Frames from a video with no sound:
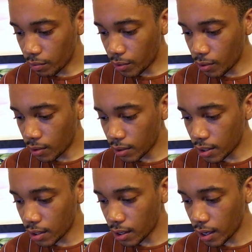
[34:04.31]
born to
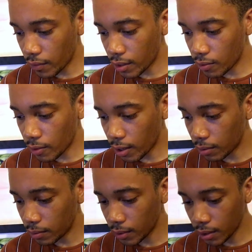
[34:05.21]
save this
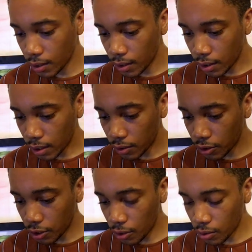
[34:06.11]
realm, and
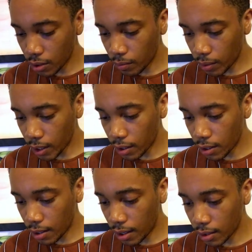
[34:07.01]
chosen by
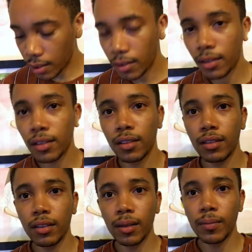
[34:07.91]
God
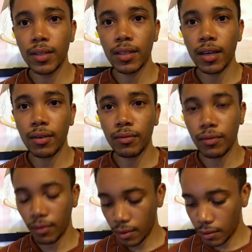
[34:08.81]
himself.